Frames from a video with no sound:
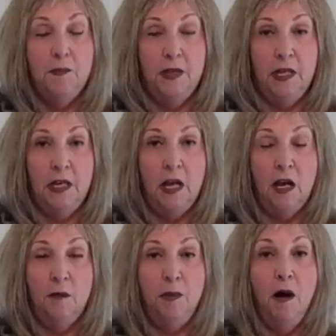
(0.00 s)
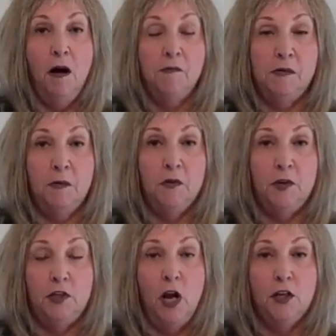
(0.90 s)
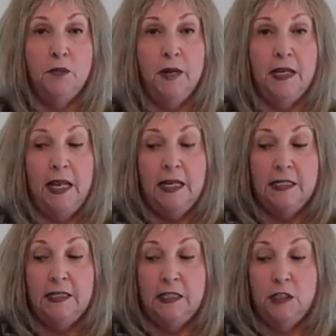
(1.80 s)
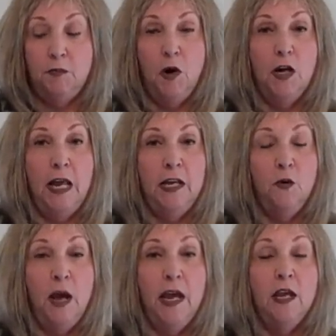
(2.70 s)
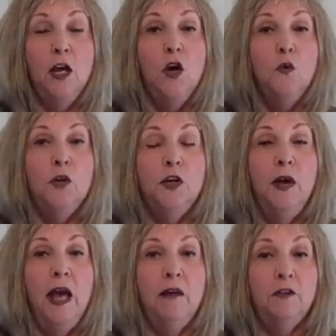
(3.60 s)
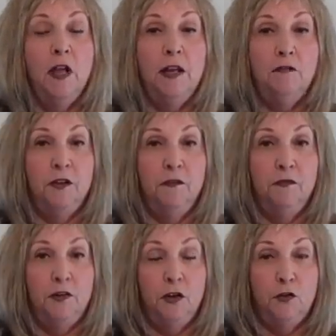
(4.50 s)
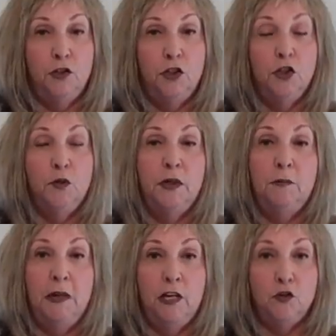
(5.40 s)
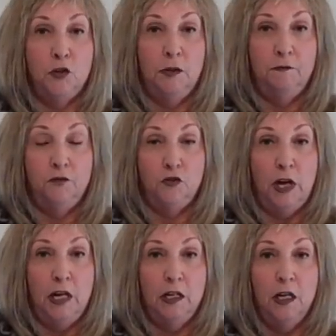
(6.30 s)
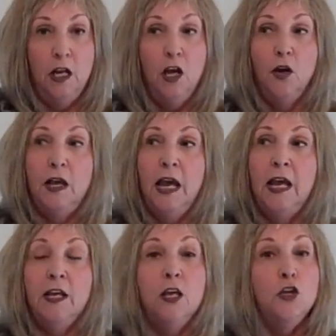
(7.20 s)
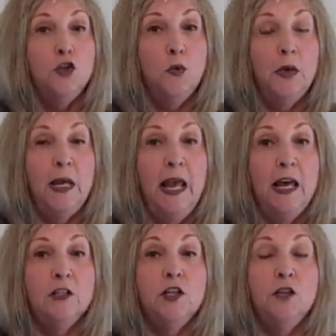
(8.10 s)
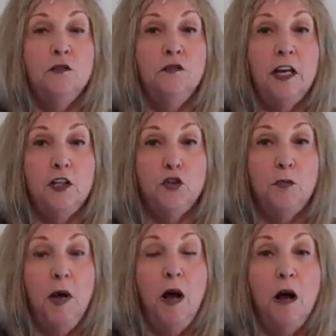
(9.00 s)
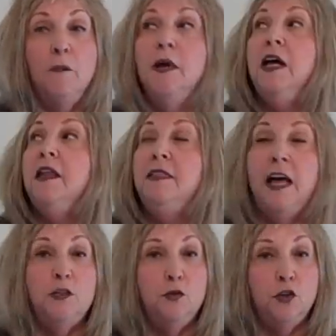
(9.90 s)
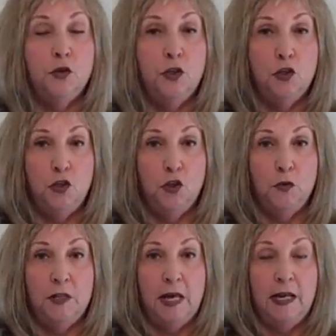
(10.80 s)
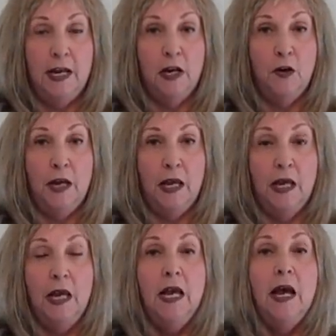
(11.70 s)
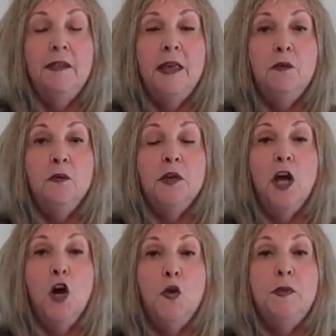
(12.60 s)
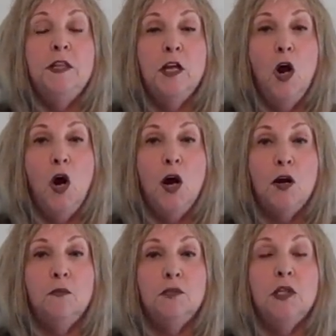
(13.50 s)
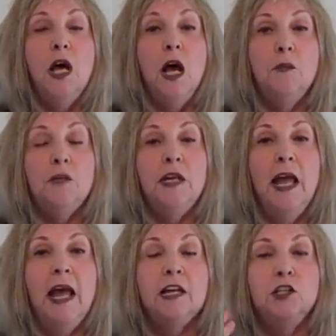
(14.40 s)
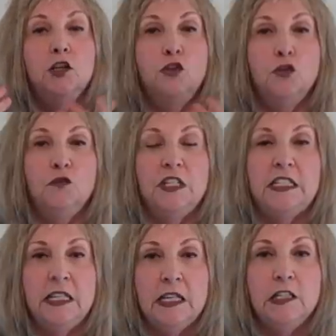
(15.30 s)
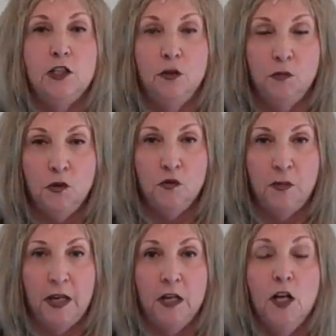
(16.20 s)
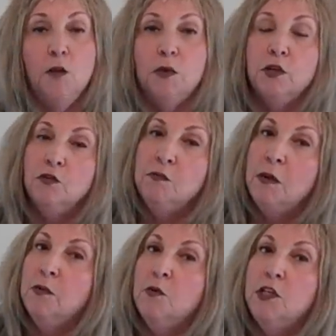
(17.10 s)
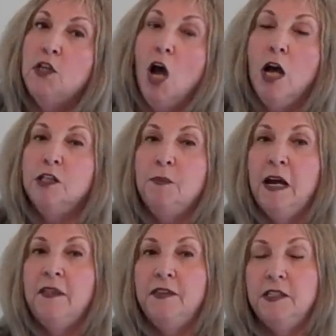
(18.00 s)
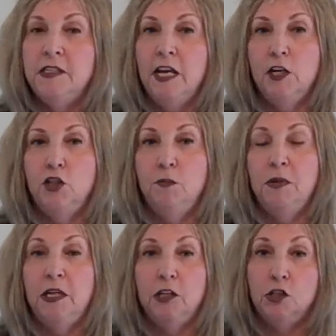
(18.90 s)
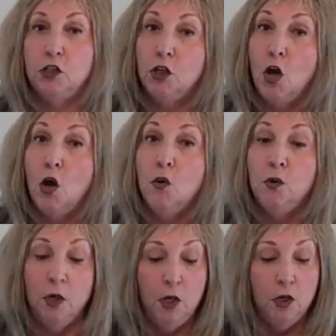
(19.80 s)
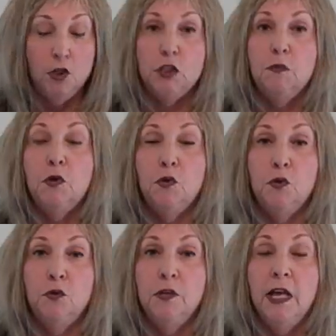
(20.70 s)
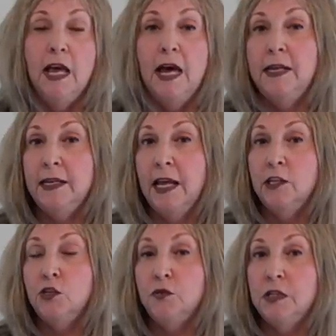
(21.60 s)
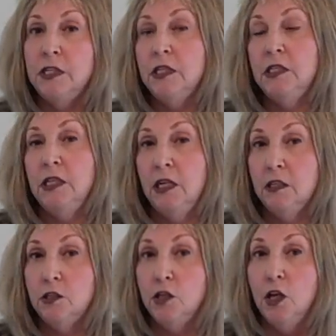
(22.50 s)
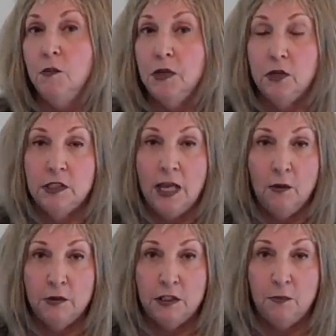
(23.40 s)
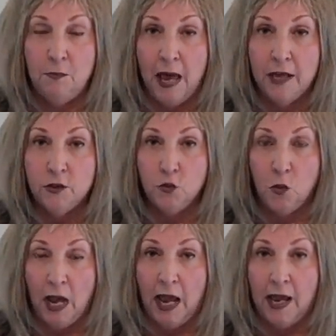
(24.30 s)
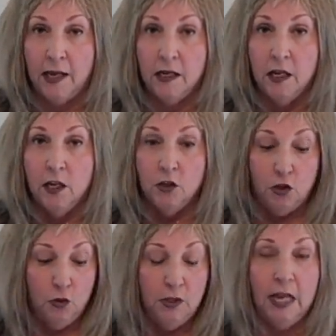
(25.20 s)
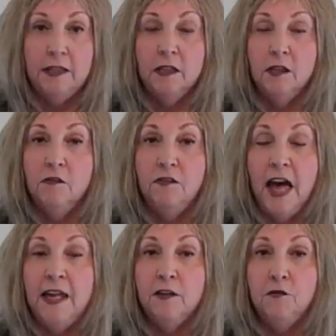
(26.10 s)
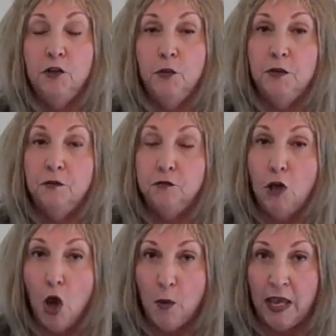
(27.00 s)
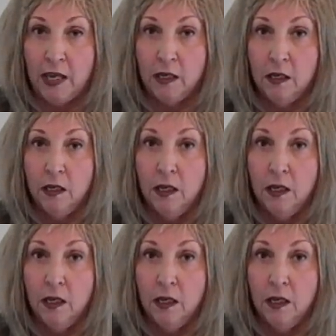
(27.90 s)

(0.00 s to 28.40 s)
the palm. Remember, we talked about getting to this part anyway, where you have a lot of lymph nodes too and a major lymph drain. Okay, so when I ask you to flex your palm, that's what you're going to do in that area. And then when we open the arms, I'm going to ask you to resist the movement. Because remember, we talked about this section being slow, smooth, and against resistance, because that was the best way to get the lymphatic fluid flowing